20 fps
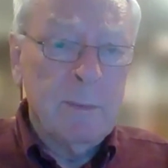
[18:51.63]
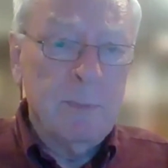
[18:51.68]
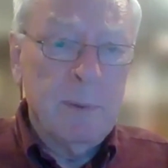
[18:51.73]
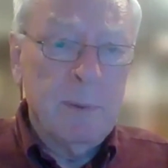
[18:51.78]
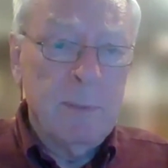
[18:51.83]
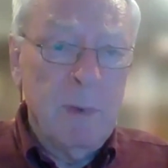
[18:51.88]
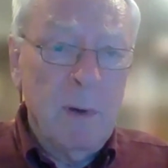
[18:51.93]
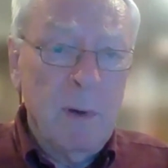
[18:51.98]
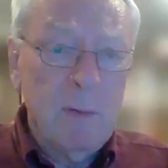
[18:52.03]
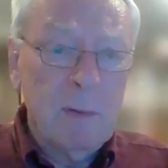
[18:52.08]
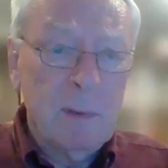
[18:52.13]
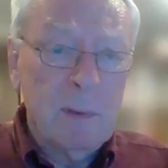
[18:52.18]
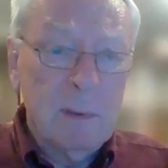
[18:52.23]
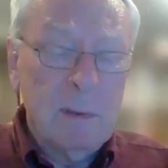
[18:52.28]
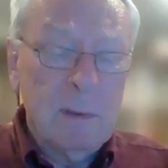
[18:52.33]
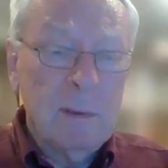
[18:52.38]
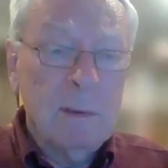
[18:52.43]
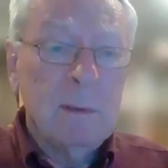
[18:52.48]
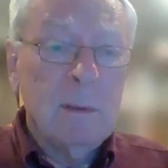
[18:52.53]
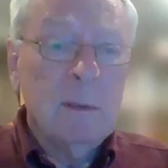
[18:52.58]
to promote
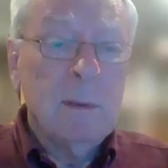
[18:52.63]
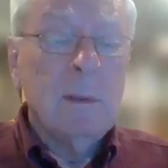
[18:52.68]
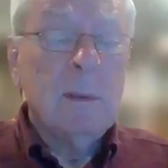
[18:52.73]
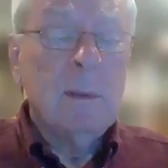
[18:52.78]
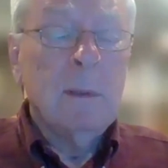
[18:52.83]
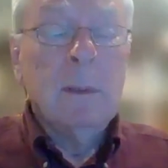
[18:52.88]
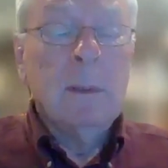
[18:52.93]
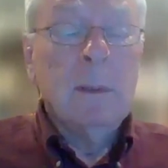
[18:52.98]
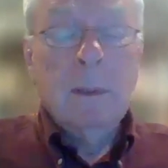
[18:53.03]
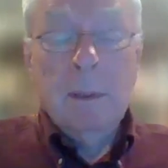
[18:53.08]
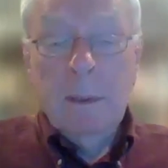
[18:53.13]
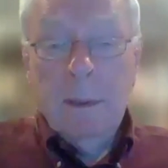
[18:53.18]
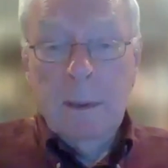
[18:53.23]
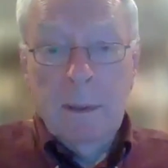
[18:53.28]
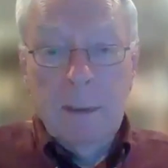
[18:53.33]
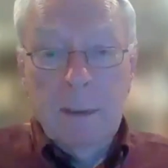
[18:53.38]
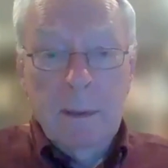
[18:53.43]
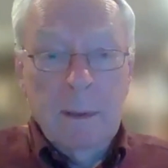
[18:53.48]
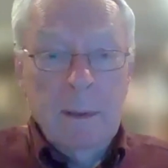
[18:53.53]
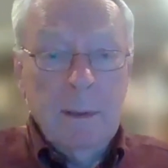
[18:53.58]

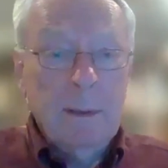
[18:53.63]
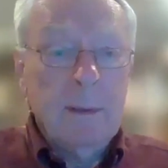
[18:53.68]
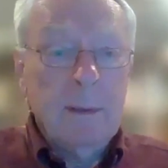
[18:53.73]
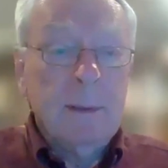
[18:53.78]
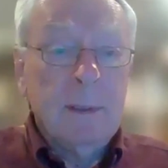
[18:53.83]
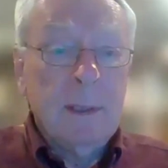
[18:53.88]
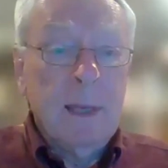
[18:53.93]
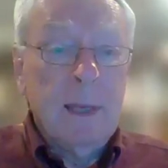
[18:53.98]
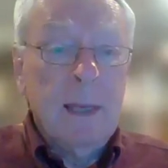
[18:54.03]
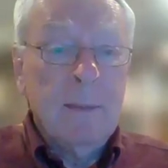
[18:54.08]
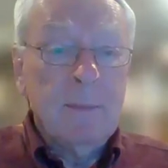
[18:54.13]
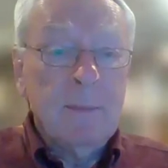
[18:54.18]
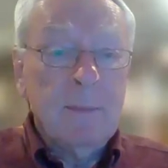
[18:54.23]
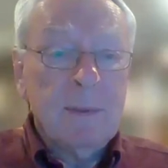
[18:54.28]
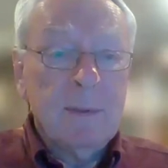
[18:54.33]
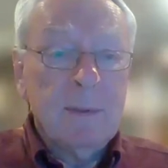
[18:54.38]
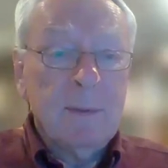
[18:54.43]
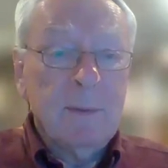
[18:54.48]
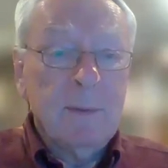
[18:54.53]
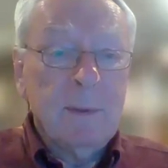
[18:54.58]
the
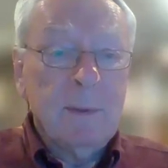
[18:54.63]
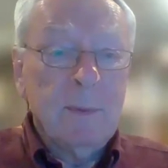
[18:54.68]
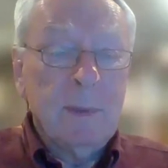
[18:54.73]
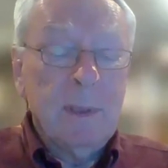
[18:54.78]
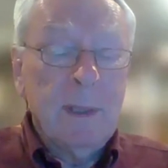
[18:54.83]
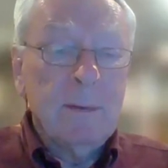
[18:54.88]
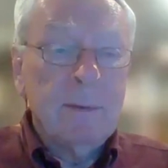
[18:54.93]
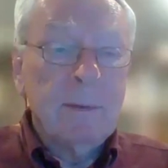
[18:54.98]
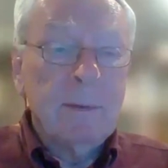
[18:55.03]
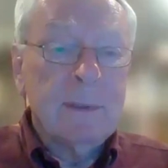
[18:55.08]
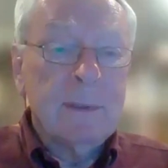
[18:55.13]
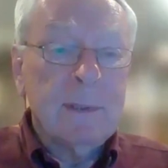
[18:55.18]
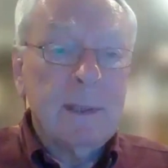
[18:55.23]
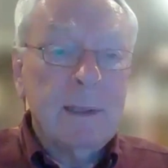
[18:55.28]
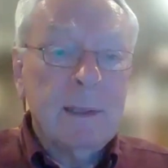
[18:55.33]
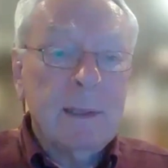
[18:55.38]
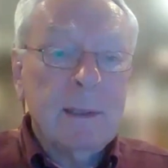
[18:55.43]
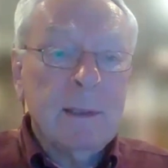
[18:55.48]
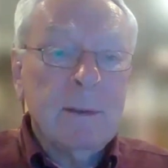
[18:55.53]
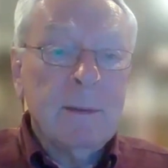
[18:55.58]
games without
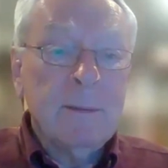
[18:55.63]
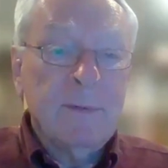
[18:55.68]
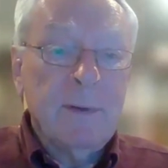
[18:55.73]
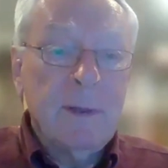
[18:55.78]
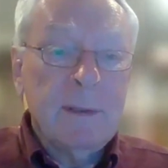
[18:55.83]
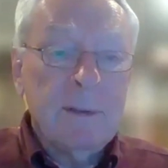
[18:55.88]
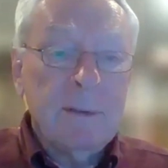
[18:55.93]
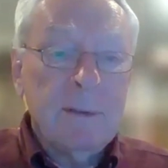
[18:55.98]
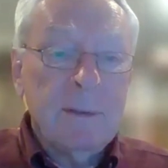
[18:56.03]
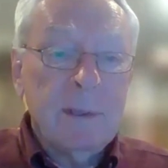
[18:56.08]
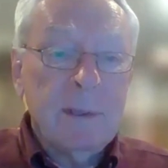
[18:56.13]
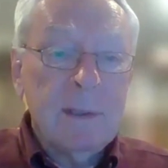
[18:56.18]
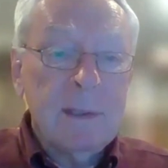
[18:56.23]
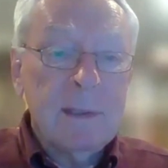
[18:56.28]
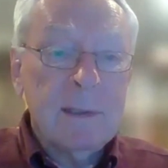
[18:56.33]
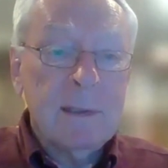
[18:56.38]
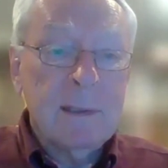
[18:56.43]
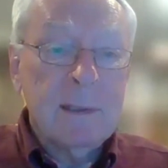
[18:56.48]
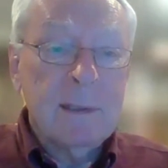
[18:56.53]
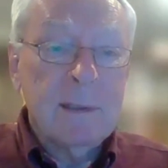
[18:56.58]
saying, "Oh, if I do
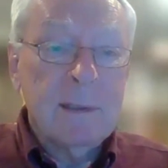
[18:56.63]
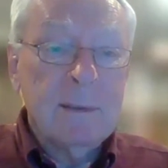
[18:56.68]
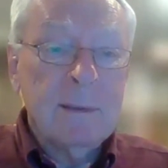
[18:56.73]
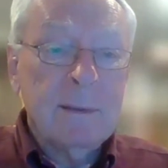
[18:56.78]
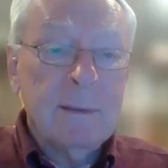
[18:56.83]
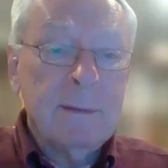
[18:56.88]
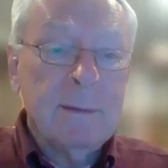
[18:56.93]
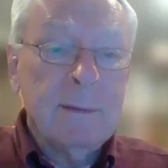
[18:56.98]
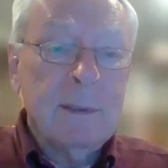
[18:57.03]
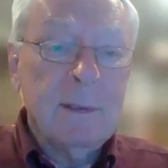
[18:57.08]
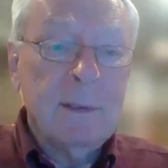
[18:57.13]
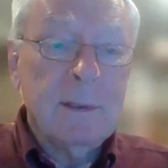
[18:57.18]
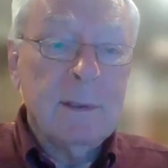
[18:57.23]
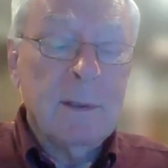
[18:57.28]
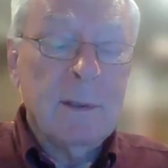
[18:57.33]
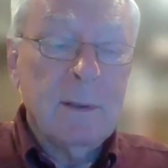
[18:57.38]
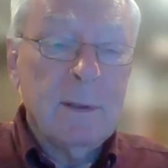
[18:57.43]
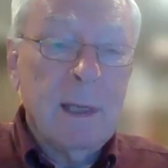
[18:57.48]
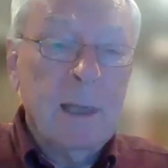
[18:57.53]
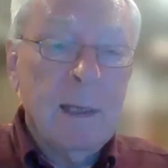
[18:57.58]
this and
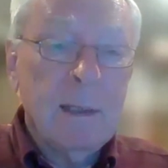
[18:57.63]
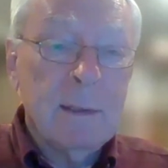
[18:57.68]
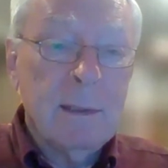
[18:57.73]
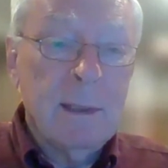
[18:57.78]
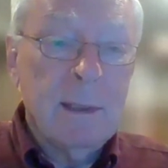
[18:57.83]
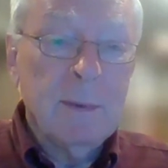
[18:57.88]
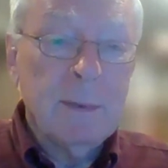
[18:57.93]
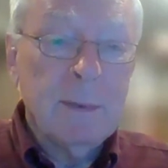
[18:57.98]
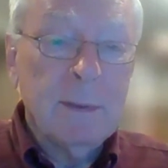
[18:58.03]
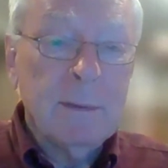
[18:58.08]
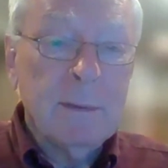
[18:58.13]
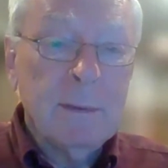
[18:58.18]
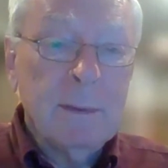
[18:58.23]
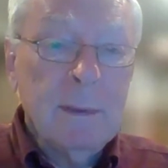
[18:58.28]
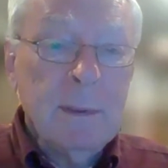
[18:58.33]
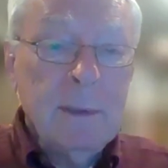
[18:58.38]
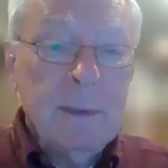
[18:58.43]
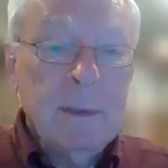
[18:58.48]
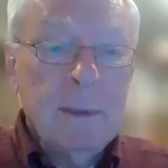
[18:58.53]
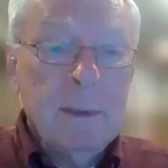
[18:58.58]
you go to A&W,
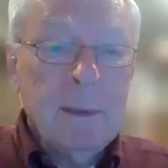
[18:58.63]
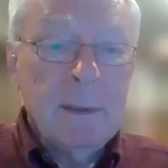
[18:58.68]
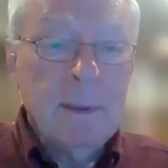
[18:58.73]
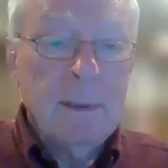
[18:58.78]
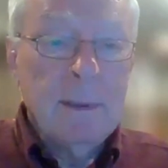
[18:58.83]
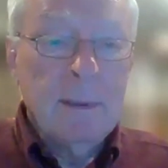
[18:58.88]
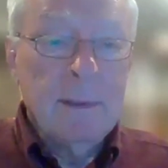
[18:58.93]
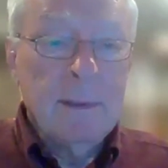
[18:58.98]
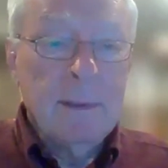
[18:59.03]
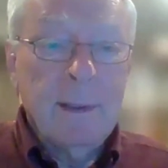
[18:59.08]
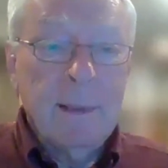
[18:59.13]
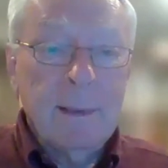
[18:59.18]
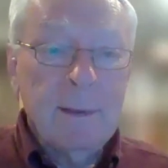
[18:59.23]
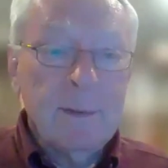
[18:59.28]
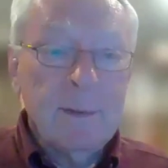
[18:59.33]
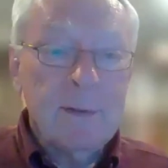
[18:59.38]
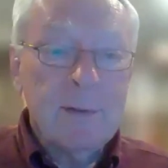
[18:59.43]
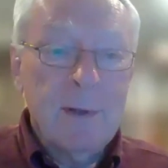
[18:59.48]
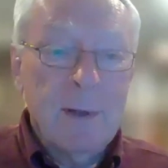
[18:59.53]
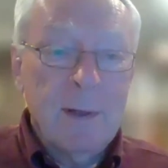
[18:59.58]
I
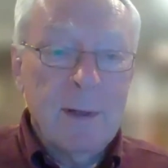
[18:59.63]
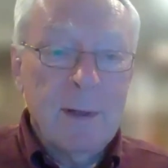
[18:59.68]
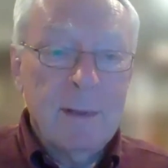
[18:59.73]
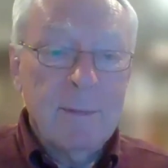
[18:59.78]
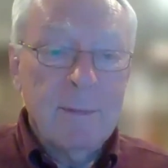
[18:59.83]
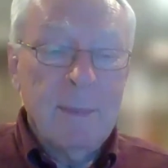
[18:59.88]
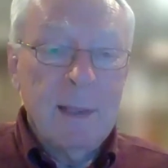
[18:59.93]
lose all of